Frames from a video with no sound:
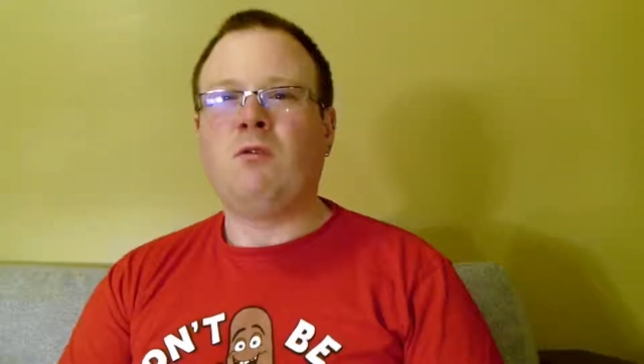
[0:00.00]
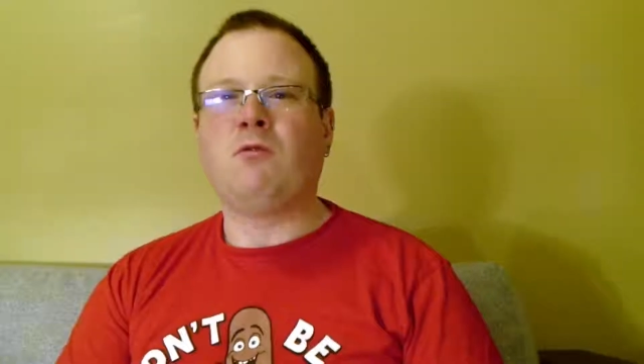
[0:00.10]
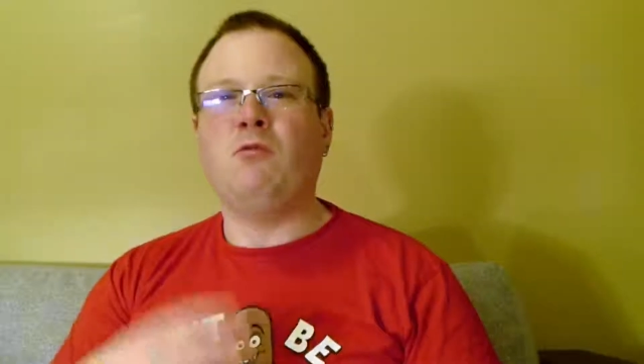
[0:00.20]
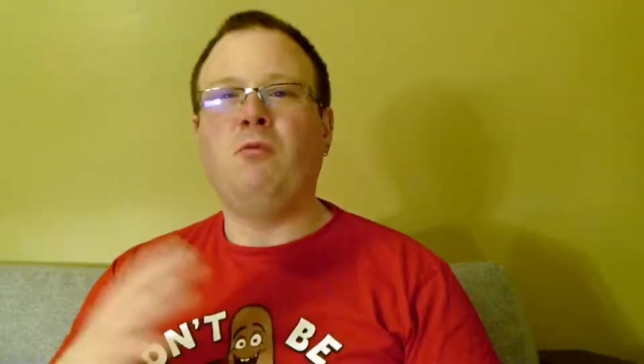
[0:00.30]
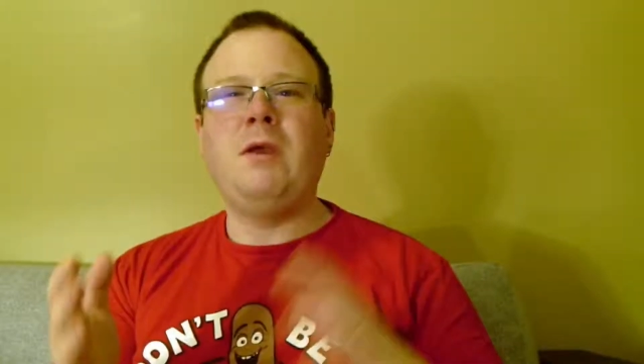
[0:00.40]

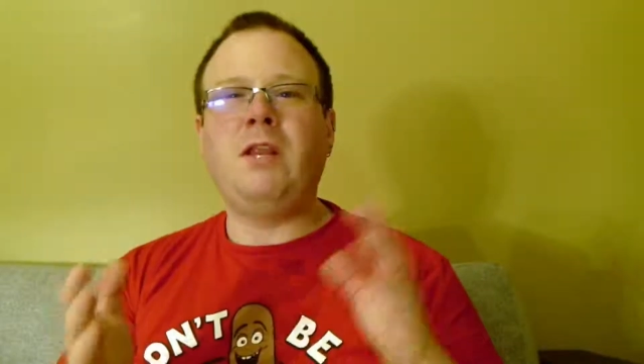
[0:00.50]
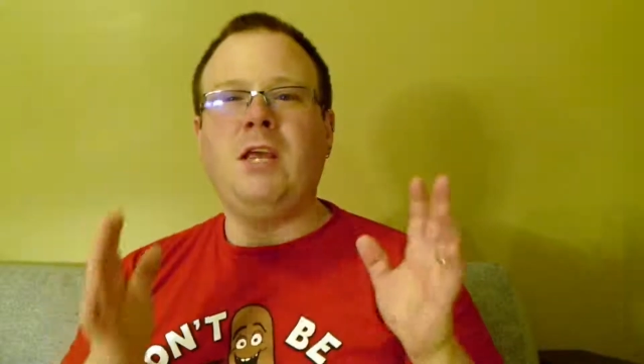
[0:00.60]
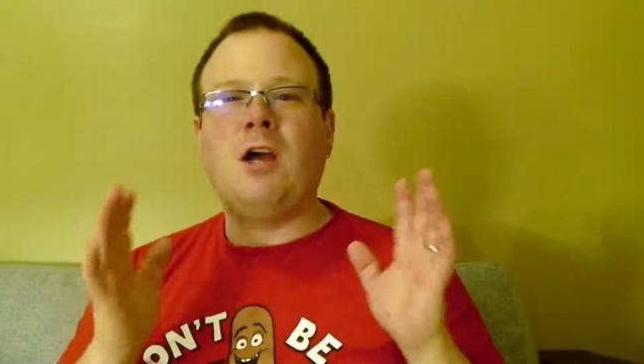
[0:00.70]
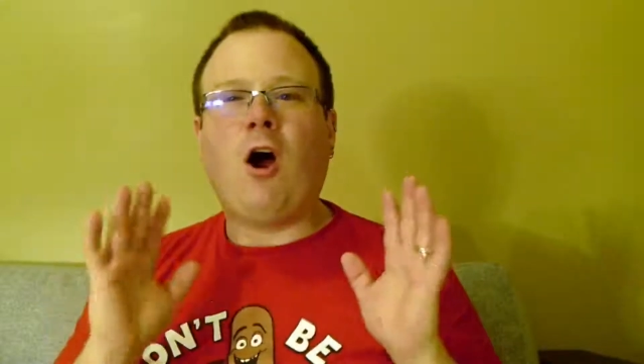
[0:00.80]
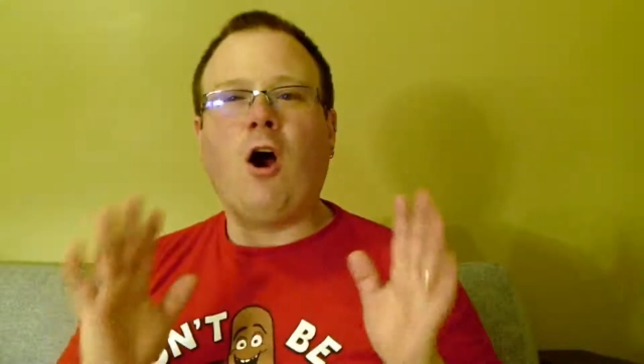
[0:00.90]
It's
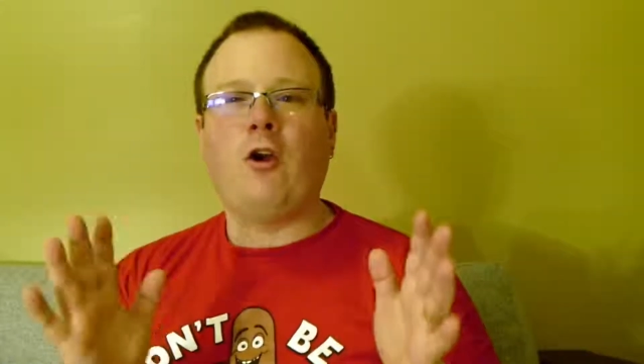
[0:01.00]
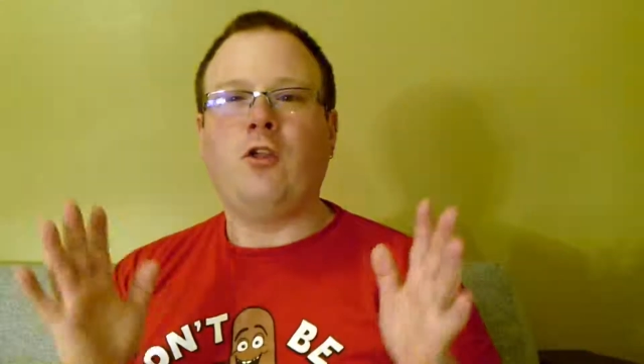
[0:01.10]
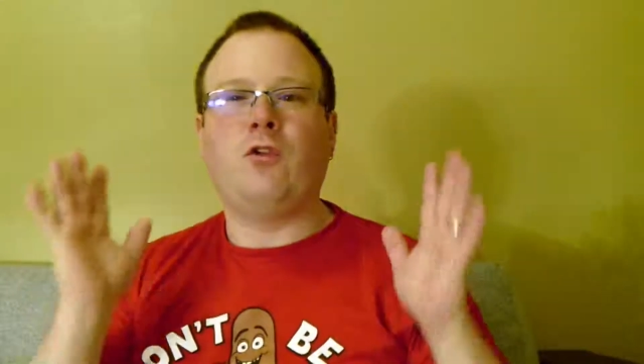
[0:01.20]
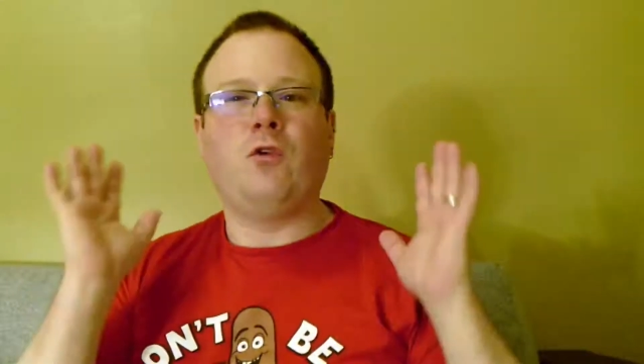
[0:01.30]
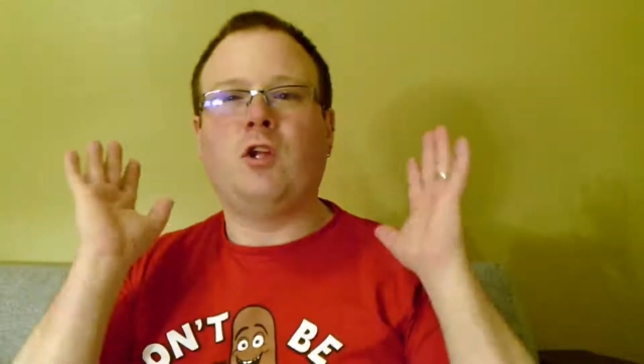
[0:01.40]
really hard
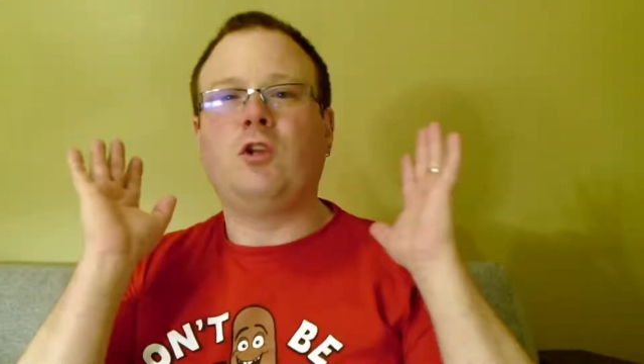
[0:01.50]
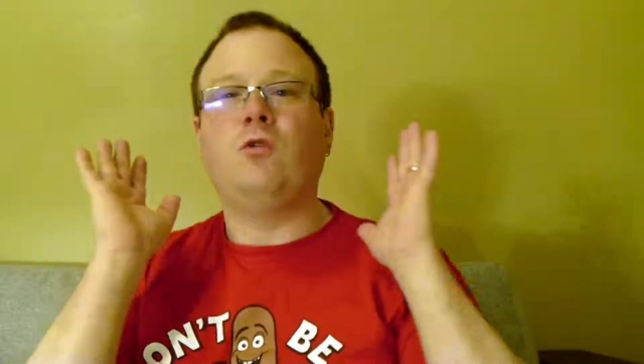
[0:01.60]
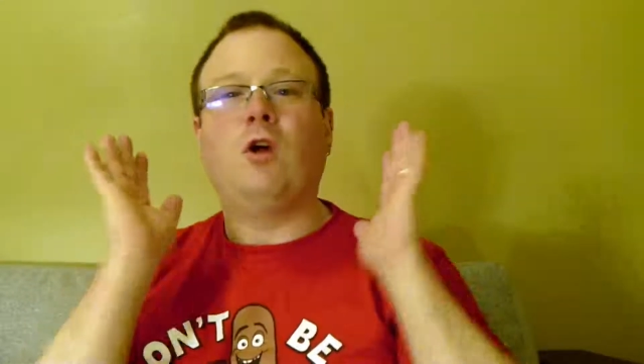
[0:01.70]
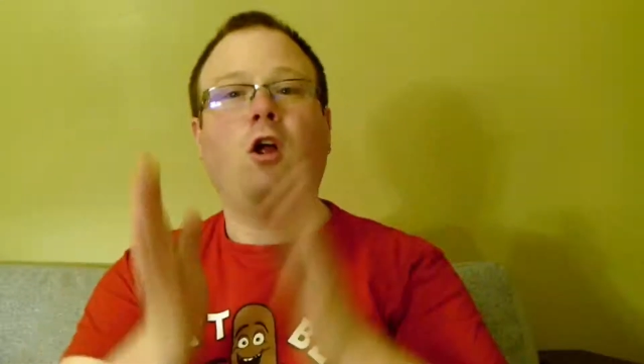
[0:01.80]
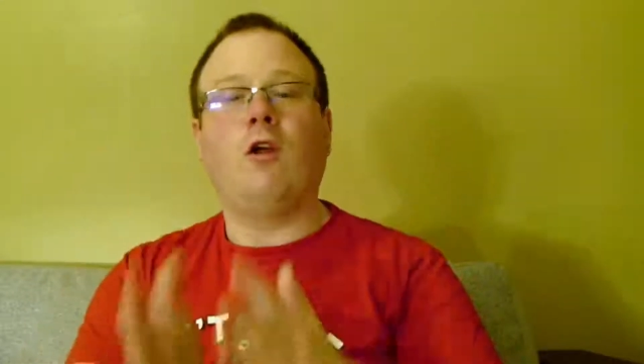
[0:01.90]
not to
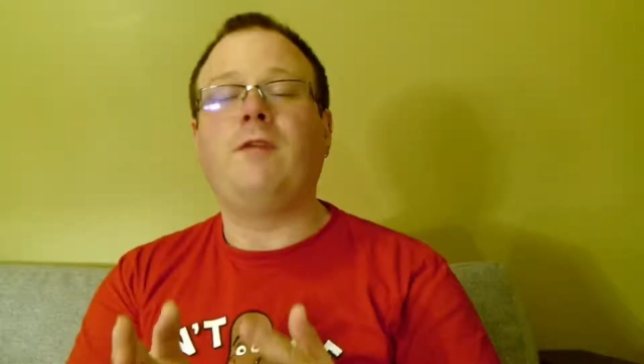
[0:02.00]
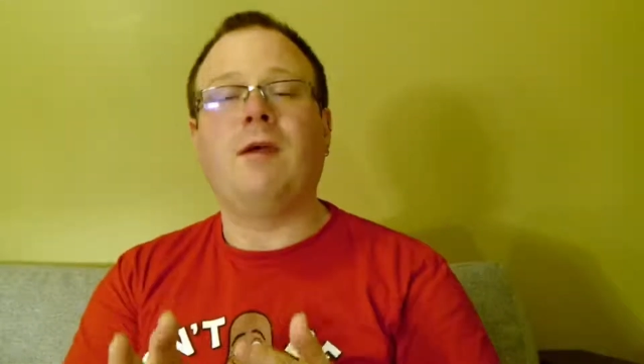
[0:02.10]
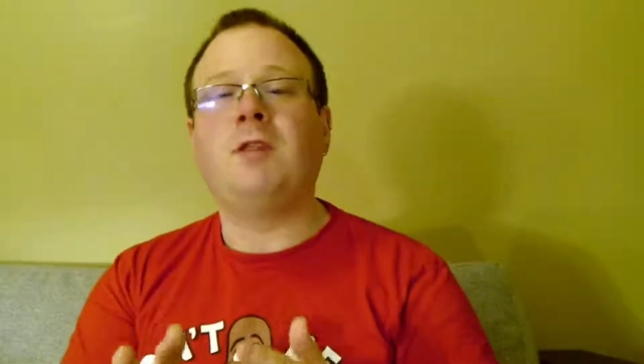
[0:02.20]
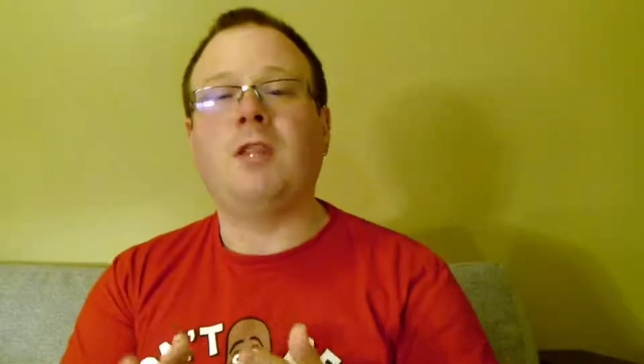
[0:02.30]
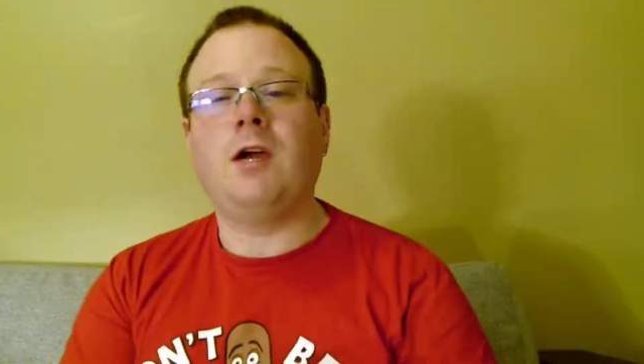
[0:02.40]
include all of
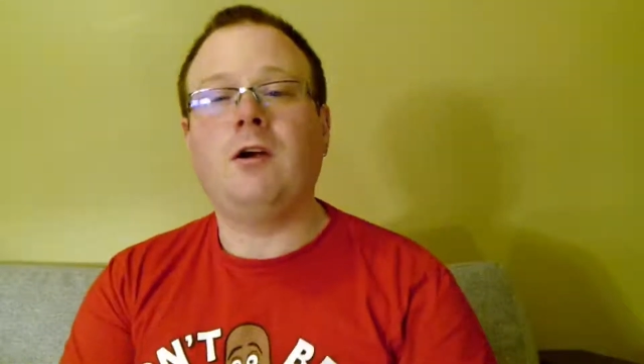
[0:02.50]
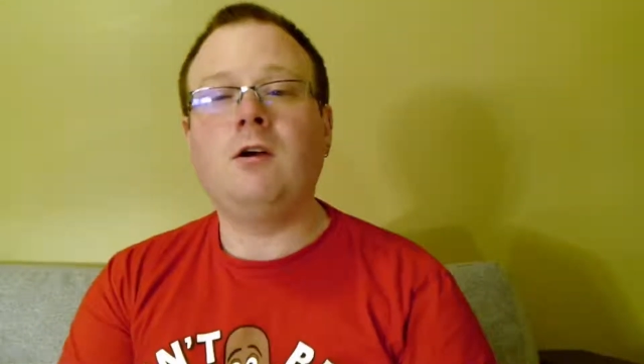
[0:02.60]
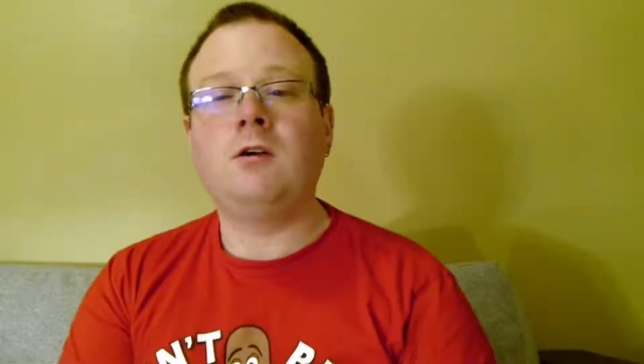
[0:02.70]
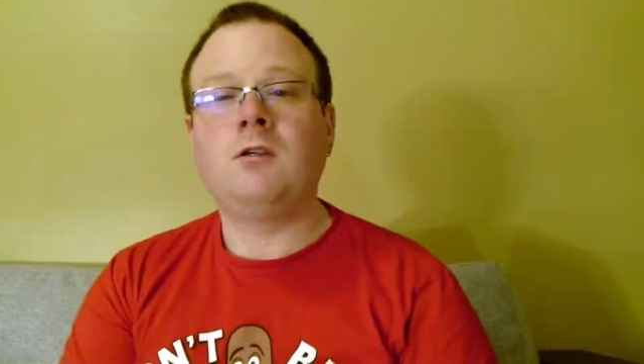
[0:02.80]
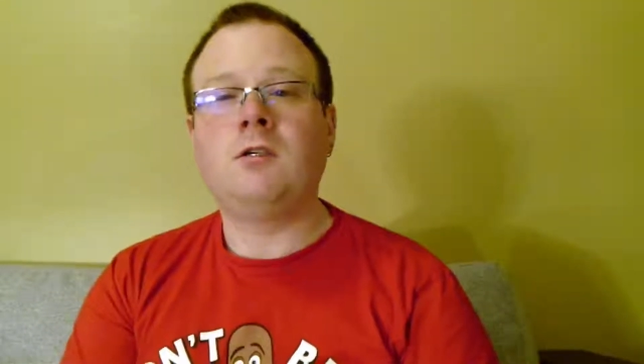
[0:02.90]
them in there.